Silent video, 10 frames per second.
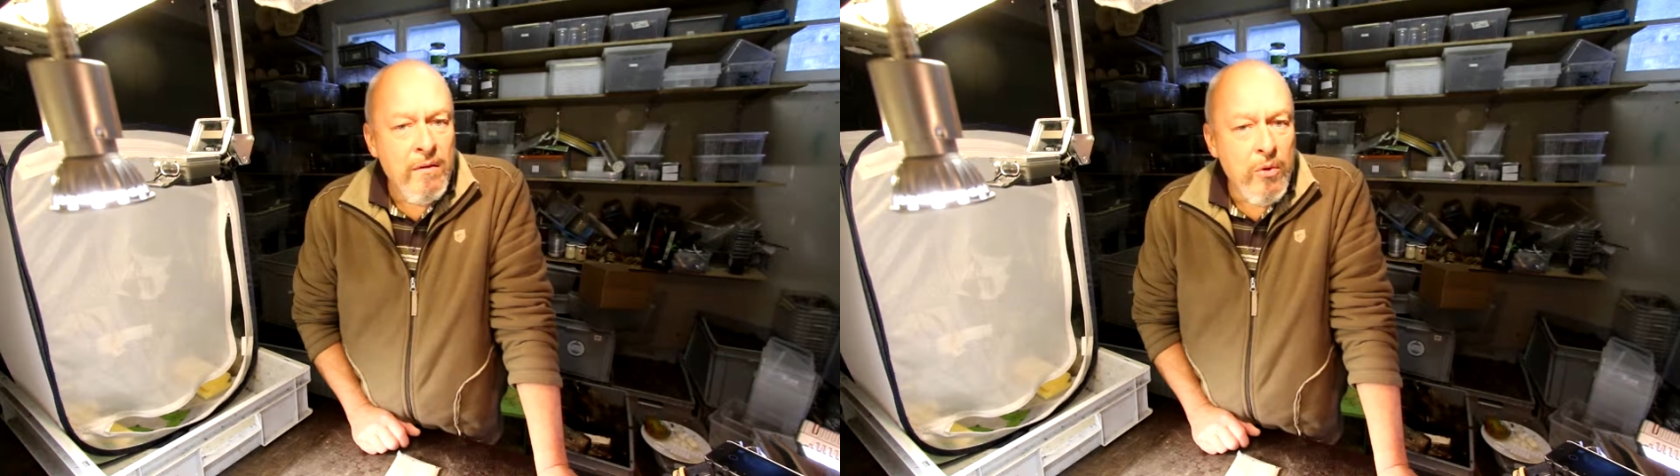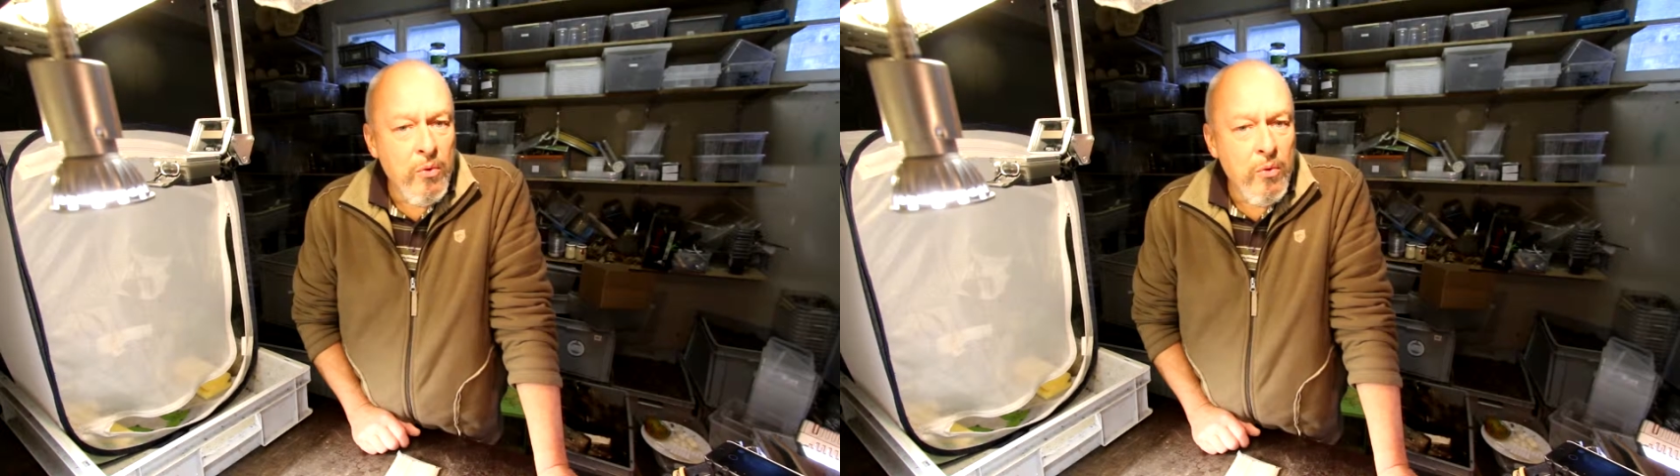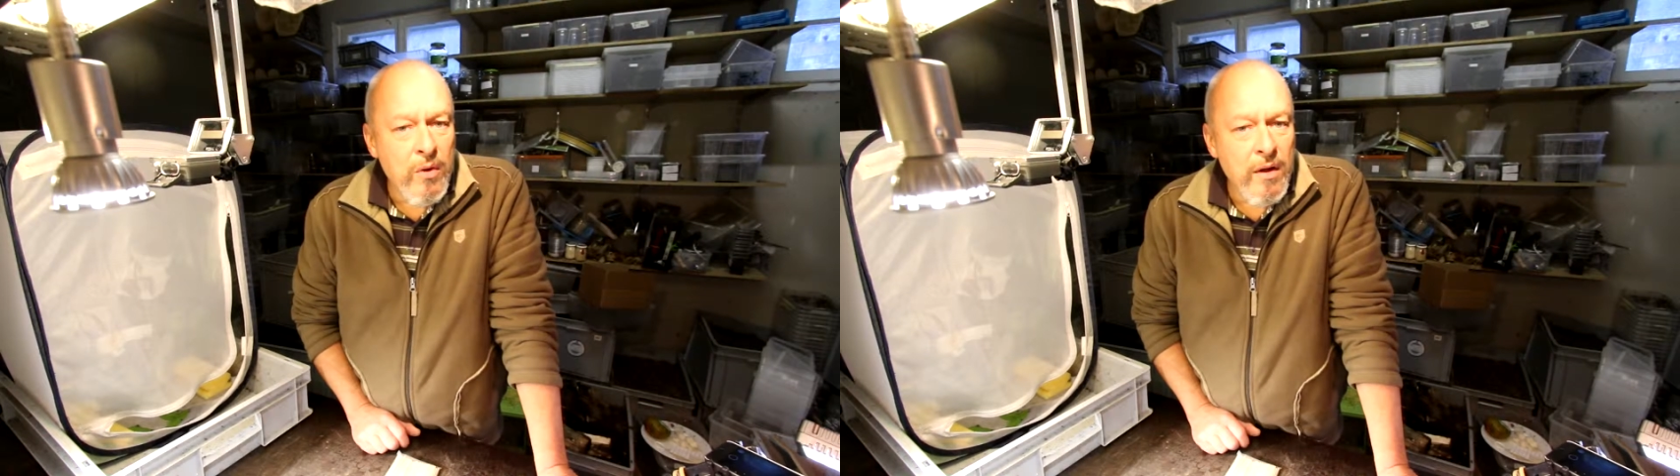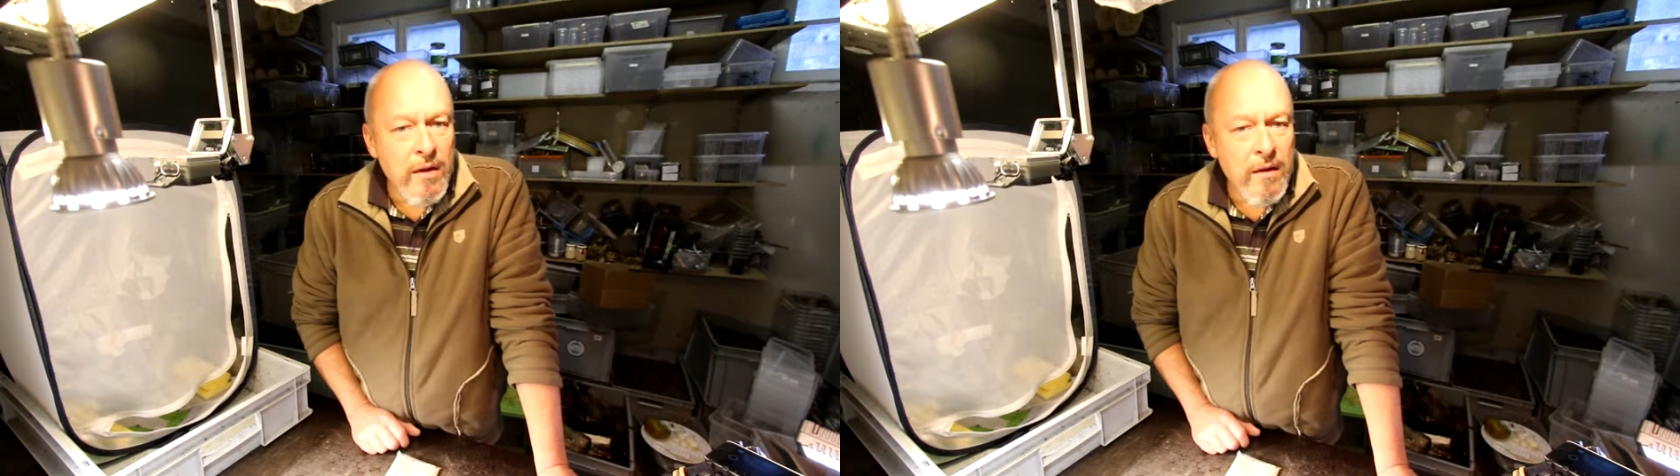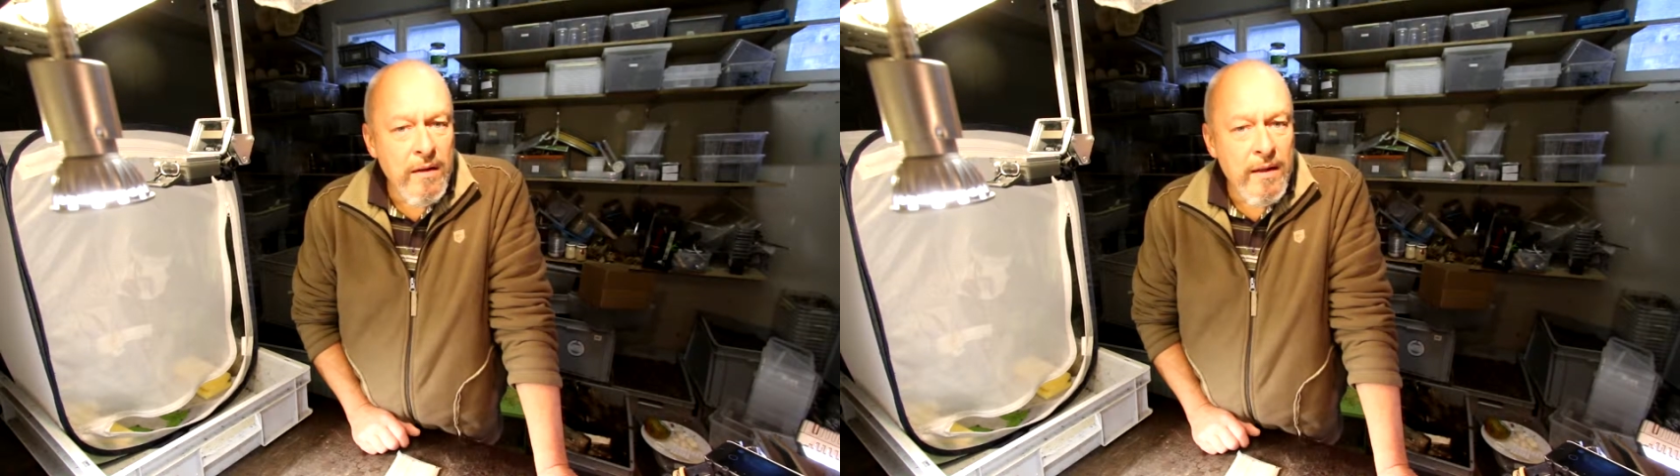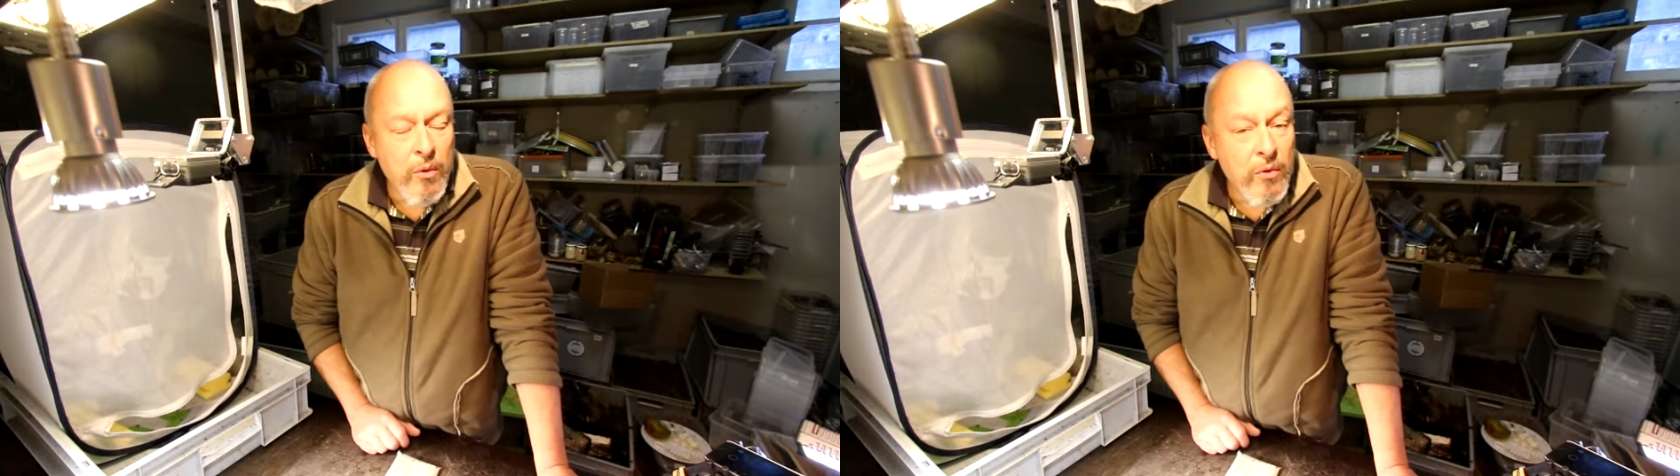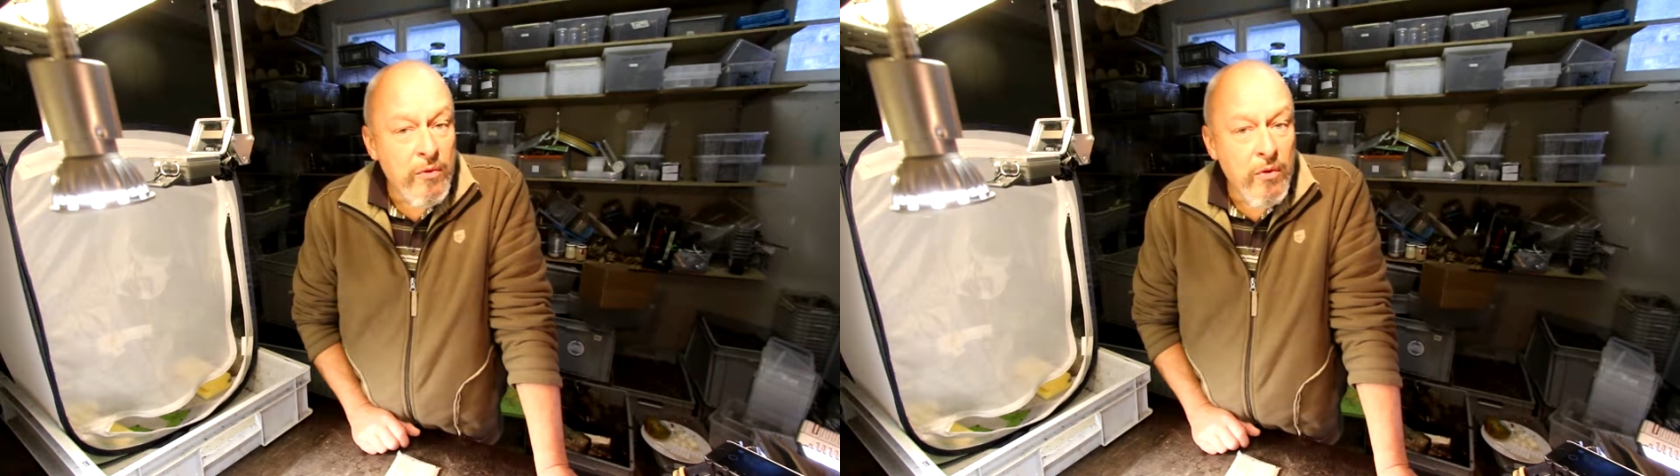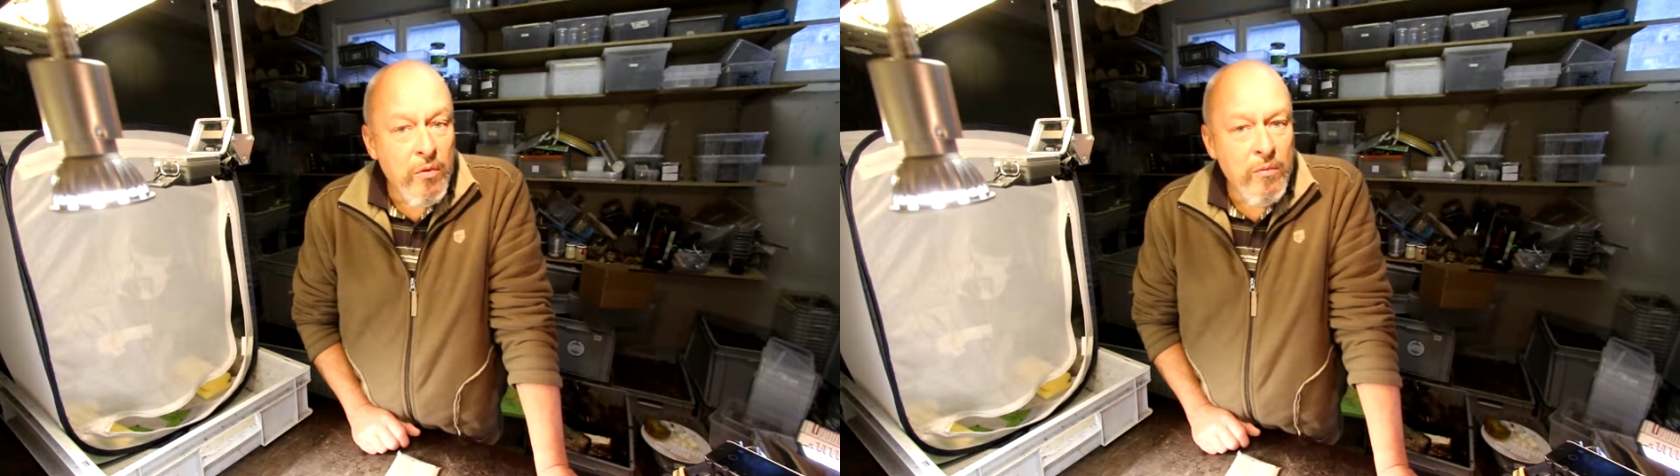to
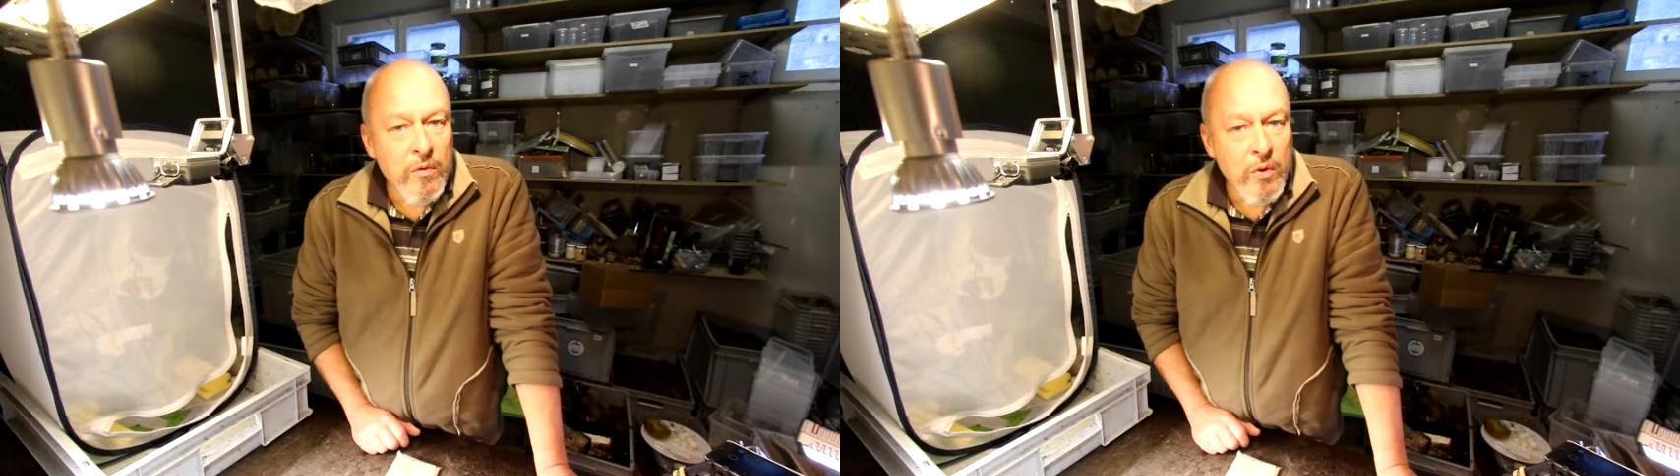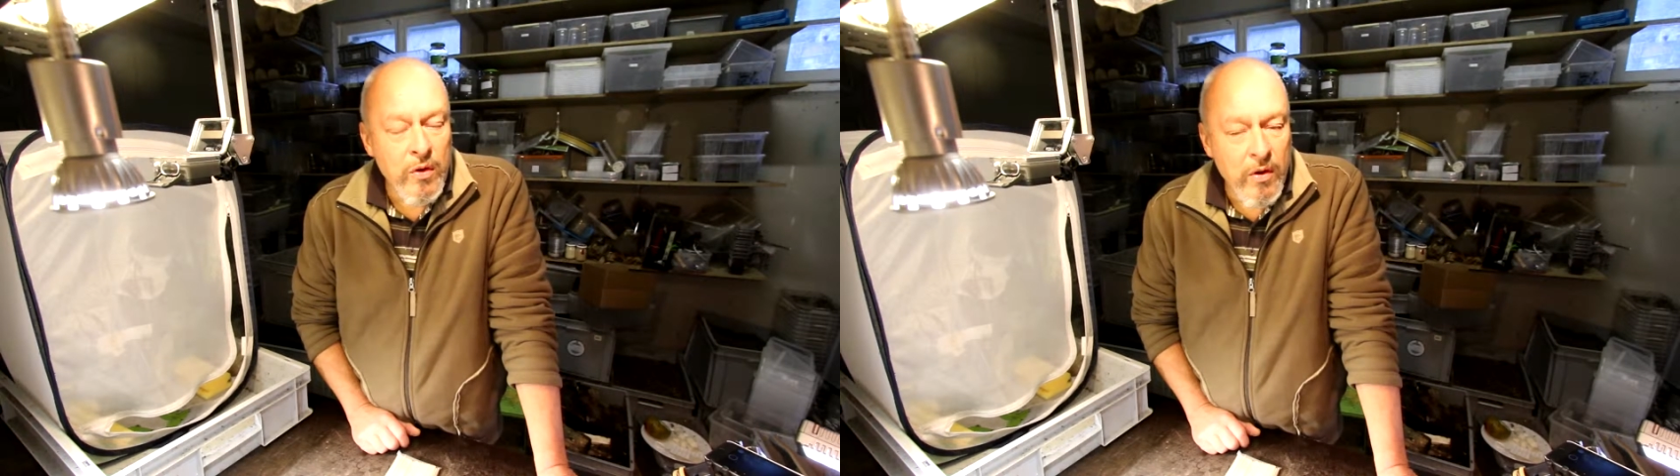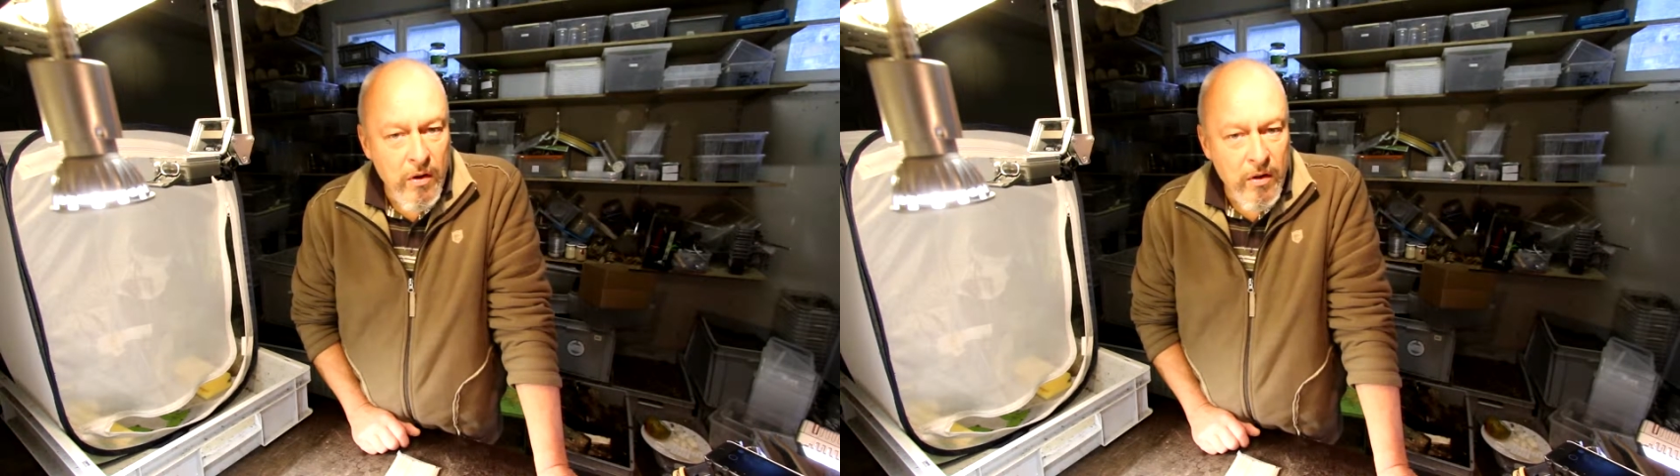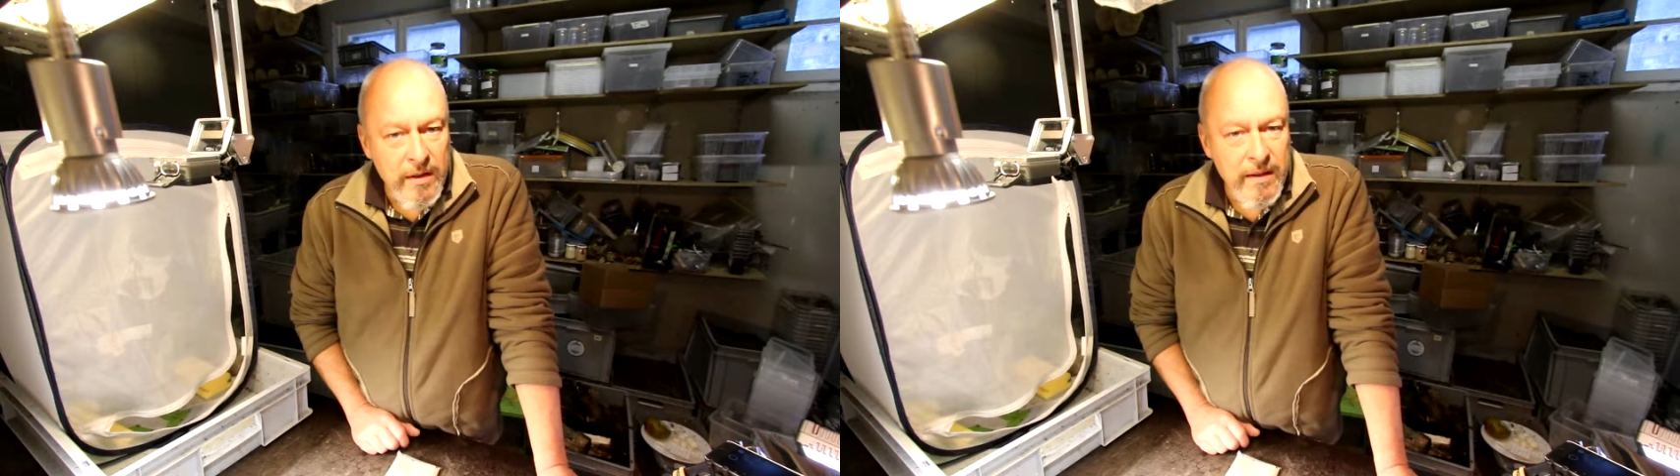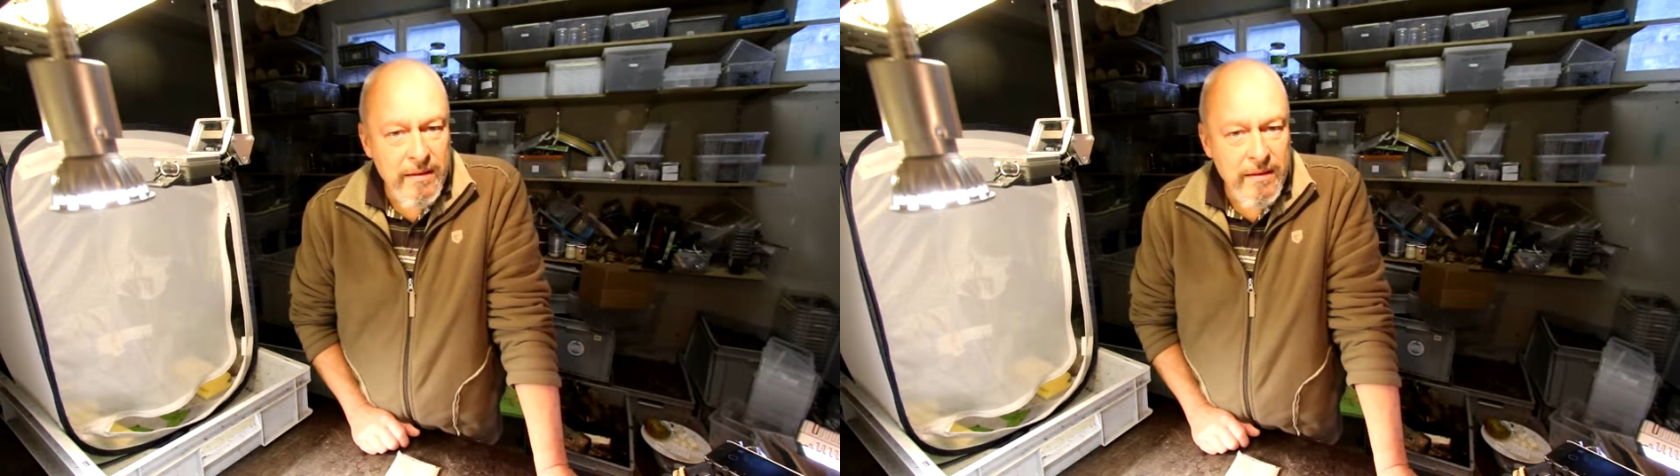Ligustrum vulgare,